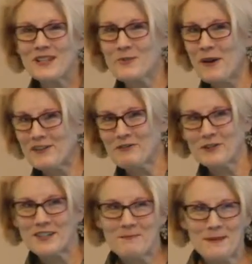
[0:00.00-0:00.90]
it's
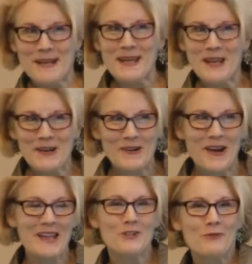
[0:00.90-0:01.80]
wonderful to be here
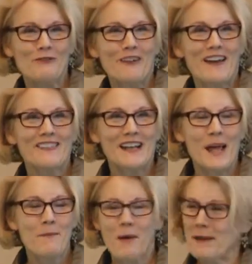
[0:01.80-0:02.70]
and to reflect that
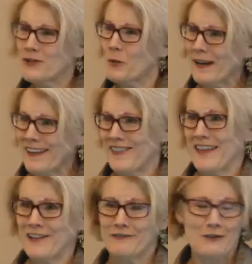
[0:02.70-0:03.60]
I'm on my
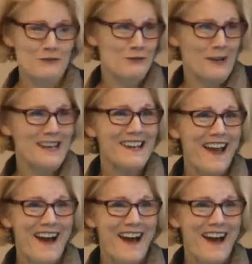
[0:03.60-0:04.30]
20th anniversary.